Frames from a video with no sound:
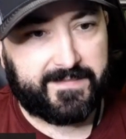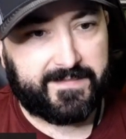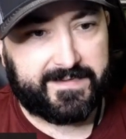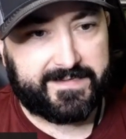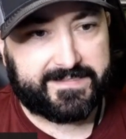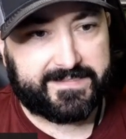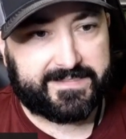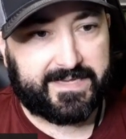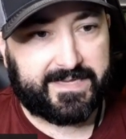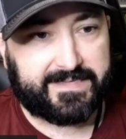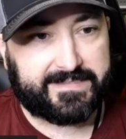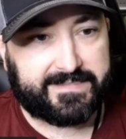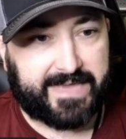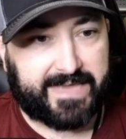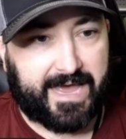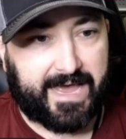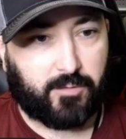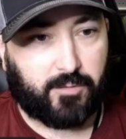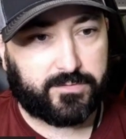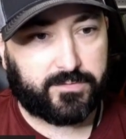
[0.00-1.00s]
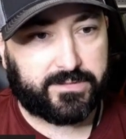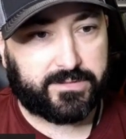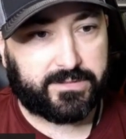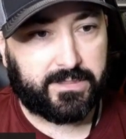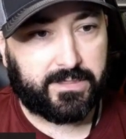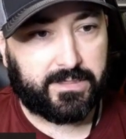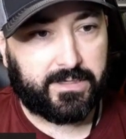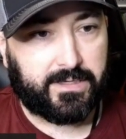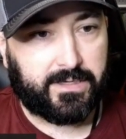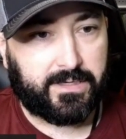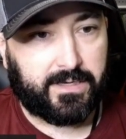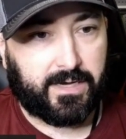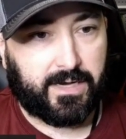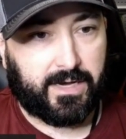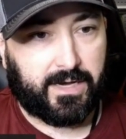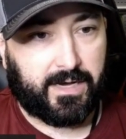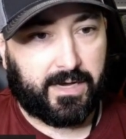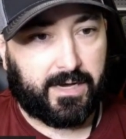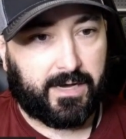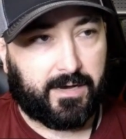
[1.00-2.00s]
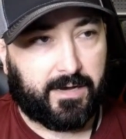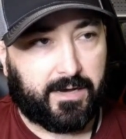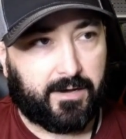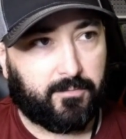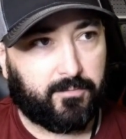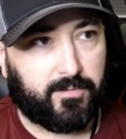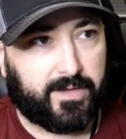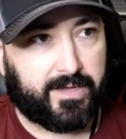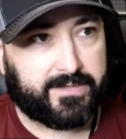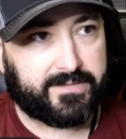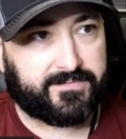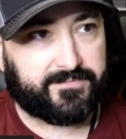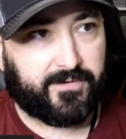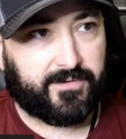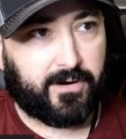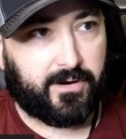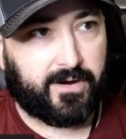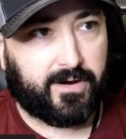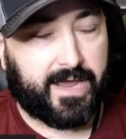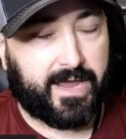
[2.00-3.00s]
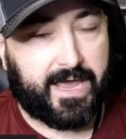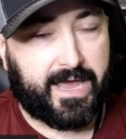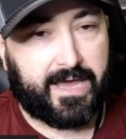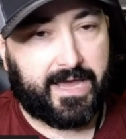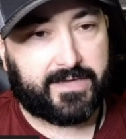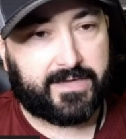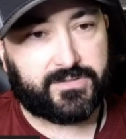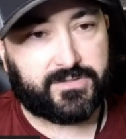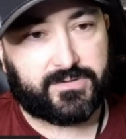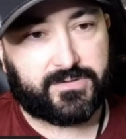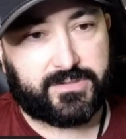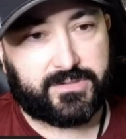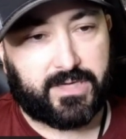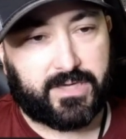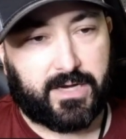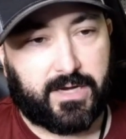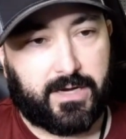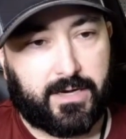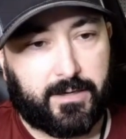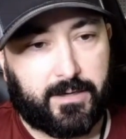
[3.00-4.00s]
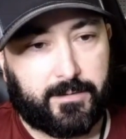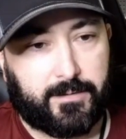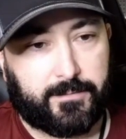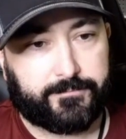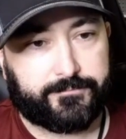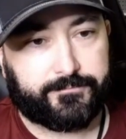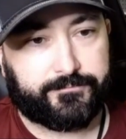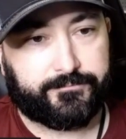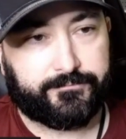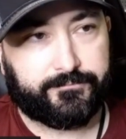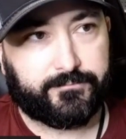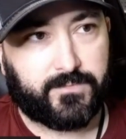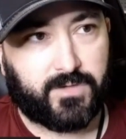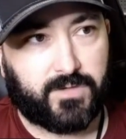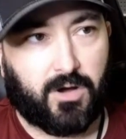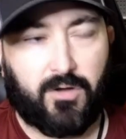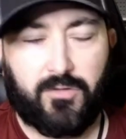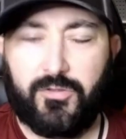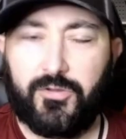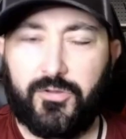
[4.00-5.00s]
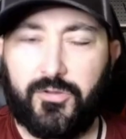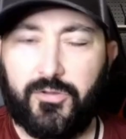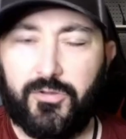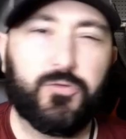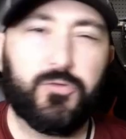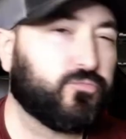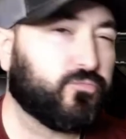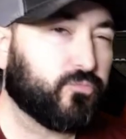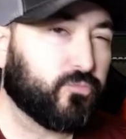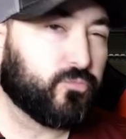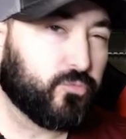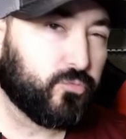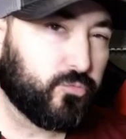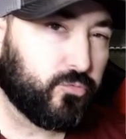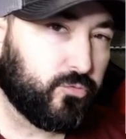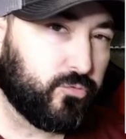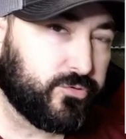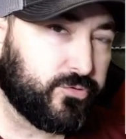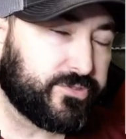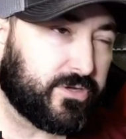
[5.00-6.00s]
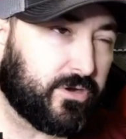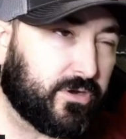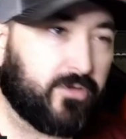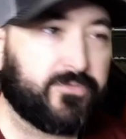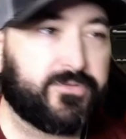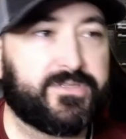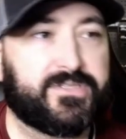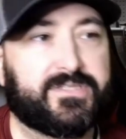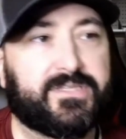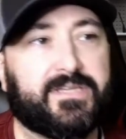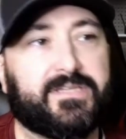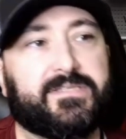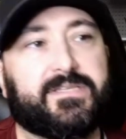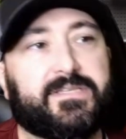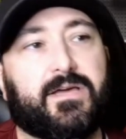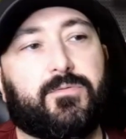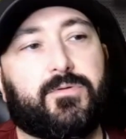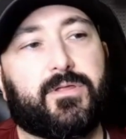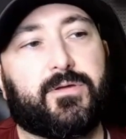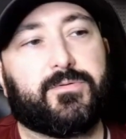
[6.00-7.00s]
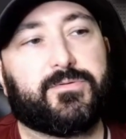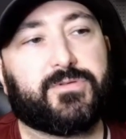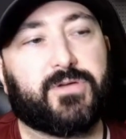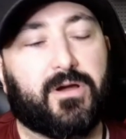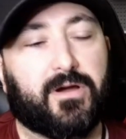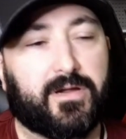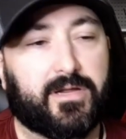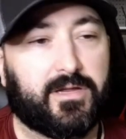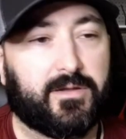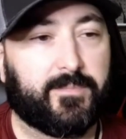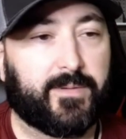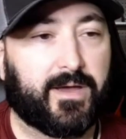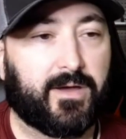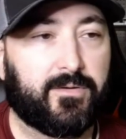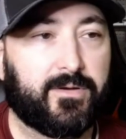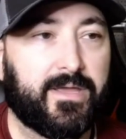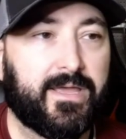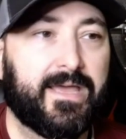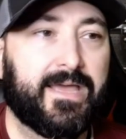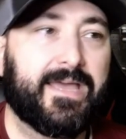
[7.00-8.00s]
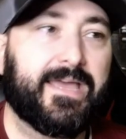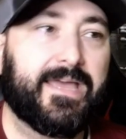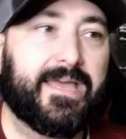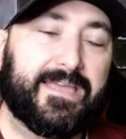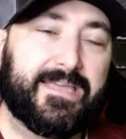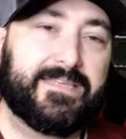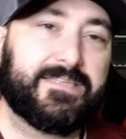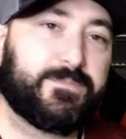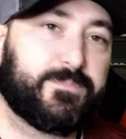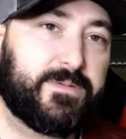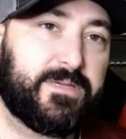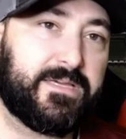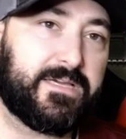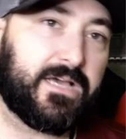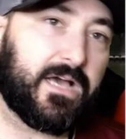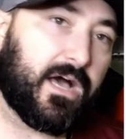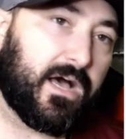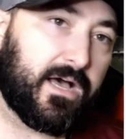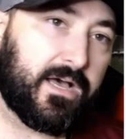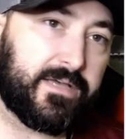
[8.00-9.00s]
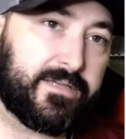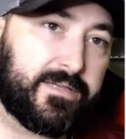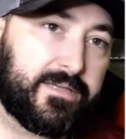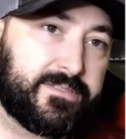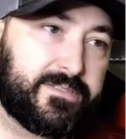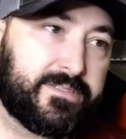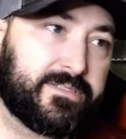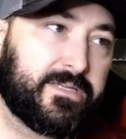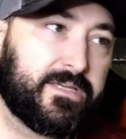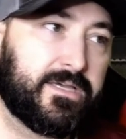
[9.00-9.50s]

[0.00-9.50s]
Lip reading: things out as far as all the new rules and all these things that they were talking about is because